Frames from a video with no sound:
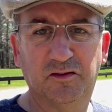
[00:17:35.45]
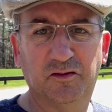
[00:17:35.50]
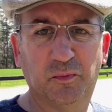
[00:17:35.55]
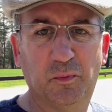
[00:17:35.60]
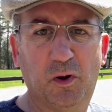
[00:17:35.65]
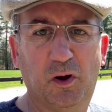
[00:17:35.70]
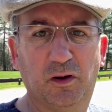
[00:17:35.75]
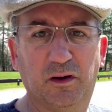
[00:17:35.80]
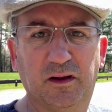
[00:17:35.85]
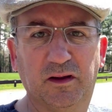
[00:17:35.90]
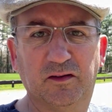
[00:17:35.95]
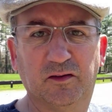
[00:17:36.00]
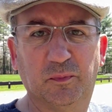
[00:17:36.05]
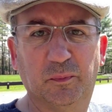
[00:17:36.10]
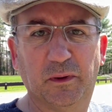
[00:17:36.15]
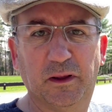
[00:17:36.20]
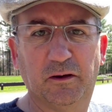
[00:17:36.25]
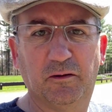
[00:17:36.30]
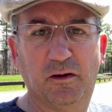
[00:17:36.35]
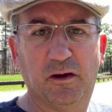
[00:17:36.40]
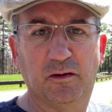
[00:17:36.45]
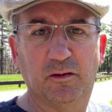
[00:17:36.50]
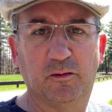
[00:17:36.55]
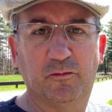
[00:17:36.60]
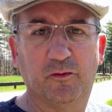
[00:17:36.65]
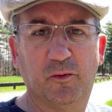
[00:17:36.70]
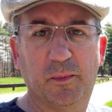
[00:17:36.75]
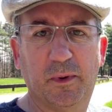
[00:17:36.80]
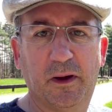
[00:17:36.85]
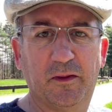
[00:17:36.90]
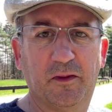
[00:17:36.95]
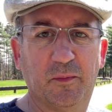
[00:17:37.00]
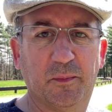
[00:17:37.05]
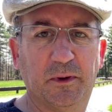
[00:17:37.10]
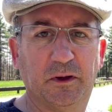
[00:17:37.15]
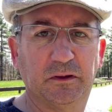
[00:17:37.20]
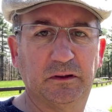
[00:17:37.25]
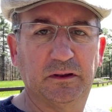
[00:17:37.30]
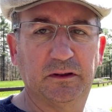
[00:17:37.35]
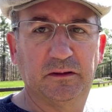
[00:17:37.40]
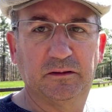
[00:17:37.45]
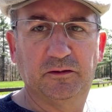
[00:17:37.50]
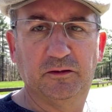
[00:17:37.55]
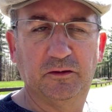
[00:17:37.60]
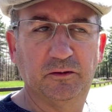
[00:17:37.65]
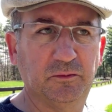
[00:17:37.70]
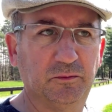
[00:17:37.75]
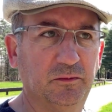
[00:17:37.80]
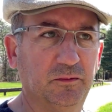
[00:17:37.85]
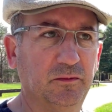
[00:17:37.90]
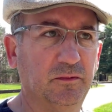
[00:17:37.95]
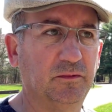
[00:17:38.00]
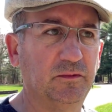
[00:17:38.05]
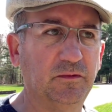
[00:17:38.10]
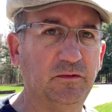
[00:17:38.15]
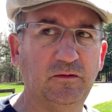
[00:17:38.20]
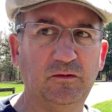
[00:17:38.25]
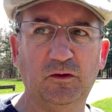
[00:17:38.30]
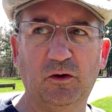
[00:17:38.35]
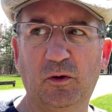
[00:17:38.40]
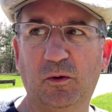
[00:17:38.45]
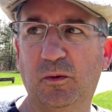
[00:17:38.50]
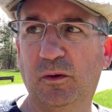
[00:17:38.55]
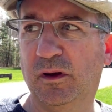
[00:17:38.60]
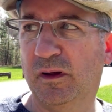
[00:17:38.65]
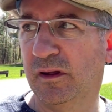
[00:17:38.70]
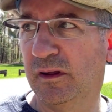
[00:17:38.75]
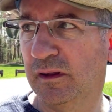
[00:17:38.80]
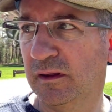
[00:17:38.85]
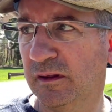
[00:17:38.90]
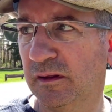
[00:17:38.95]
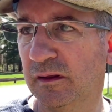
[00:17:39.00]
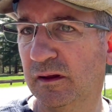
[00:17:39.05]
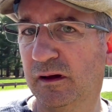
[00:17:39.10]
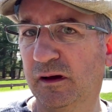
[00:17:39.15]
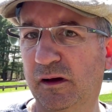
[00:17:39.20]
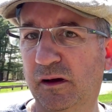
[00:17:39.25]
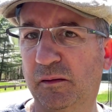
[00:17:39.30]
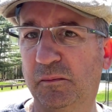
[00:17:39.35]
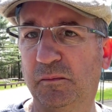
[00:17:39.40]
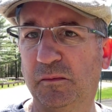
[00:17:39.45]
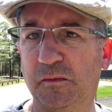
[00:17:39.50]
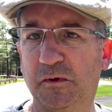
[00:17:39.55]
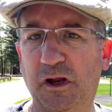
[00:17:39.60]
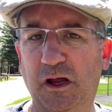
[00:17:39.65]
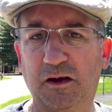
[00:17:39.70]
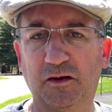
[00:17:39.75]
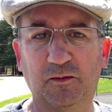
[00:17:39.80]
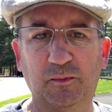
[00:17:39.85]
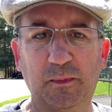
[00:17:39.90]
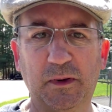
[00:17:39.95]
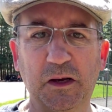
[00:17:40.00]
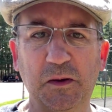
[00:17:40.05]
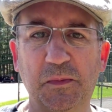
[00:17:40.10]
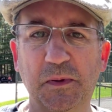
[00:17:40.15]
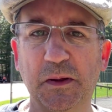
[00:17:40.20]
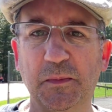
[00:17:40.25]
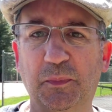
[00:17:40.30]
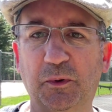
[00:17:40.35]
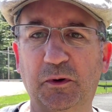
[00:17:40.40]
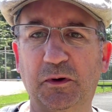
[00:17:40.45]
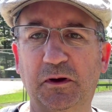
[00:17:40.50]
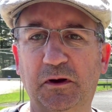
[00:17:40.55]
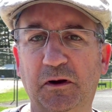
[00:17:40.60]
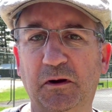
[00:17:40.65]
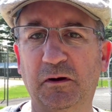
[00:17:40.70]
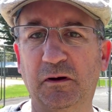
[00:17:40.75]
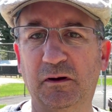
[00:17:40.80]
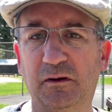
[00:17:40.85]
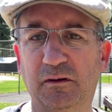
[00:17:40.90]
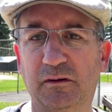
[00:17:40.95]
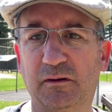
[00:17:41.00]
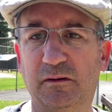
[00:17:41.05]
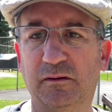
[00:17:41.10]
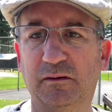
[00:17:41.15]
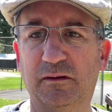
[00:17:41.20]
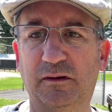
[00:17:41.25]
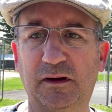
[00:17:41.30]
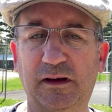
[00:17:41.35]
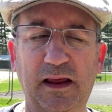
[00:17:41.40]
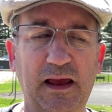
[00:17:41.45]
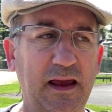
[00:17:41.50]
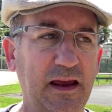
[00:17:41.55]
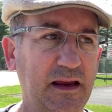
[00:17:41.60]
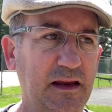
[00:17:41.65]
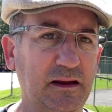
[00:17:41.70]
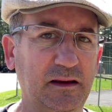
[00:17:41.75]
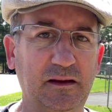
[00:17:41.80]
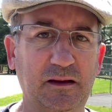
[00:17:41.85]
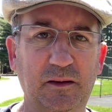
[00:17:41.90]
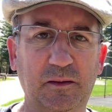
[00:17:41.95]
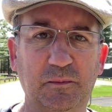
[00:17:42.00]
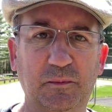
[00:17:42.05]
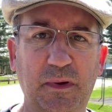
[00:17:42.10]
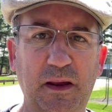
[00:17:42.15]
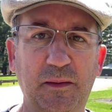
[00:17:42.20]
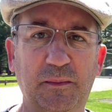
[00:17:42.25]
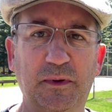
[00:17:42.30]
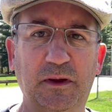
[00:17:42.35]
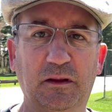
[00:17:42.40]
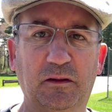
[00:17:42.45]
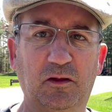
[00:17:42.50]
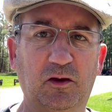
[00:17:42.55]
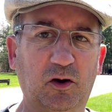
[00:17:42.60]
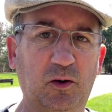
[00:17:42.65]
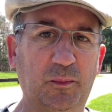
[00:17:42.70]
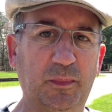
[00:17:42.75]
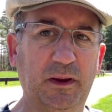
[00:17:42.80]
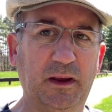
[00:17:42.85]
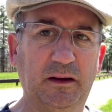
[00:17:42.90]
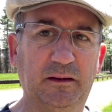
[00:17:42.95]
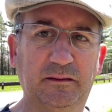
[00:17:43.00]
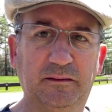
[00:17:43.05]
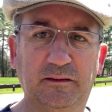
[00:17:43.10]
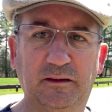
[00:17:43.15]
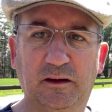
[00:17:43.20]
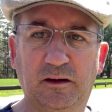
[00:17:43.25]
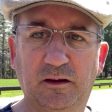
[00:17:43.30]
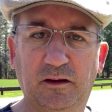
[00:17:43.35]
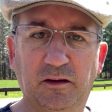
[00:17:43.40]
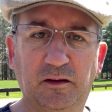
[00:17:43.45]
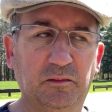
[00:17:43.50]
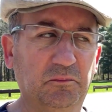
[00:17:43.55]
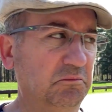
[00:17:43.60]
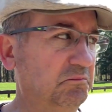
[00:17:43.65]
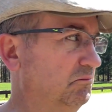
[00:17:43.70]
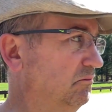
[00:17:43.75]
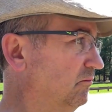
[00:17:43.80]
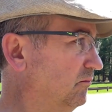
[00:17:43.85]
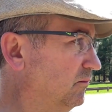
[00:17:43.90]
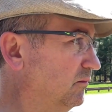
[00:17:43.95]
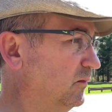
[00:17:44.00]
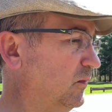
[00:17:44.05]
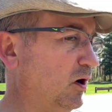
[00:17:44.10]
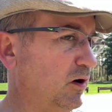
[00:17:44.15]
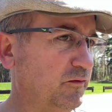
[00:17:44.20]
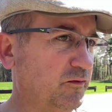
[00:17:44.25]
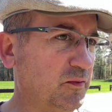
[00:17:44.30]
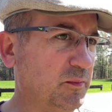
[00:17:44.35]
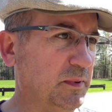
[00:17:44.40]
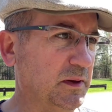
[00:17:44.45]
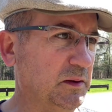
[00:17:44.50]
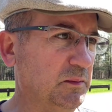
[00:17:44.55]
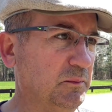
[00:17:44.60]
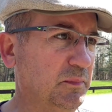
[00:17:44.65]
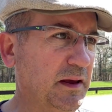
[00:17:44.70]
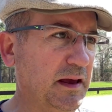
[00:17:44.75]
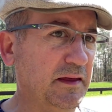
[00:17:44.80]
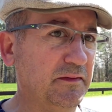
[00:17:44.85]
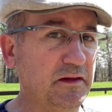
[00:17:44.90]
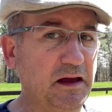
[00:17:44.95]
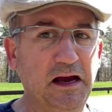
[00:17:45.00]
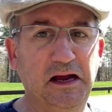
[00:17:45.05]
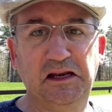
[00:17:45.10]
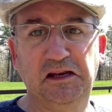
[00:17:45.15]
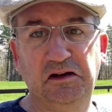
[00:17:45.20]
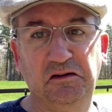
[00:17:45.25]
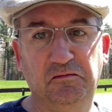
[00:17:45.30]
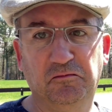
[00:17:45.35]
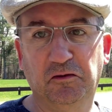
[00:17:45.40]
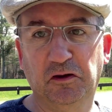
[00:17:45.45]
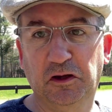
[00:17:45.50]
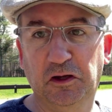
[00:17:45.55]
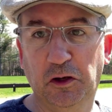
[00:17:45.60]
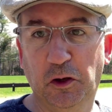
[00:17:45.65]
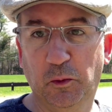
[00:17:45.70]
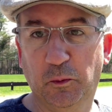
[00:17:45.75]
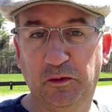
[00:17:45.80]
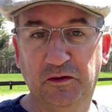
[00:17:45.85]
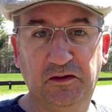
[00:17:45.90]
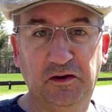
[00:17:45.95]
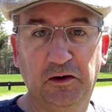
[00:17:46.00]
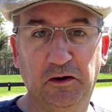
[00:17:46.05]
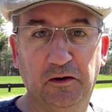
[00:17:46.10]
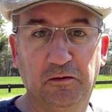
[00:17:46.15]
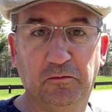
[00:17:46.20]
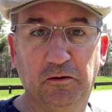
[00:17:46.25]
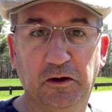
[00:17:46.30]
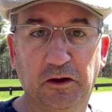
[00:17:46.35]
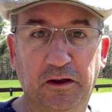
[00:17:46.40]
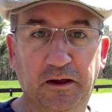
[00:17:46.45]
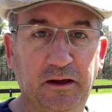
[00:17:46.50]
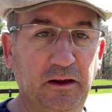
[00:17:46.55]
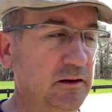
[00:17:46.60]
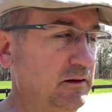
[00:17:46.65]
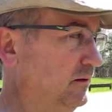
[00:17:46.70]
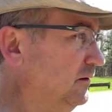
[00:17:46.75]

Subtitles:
small kids playground over by the building too. So not as many people here today. It may be a little bit off the beaten path. I didn't really know it was here, really.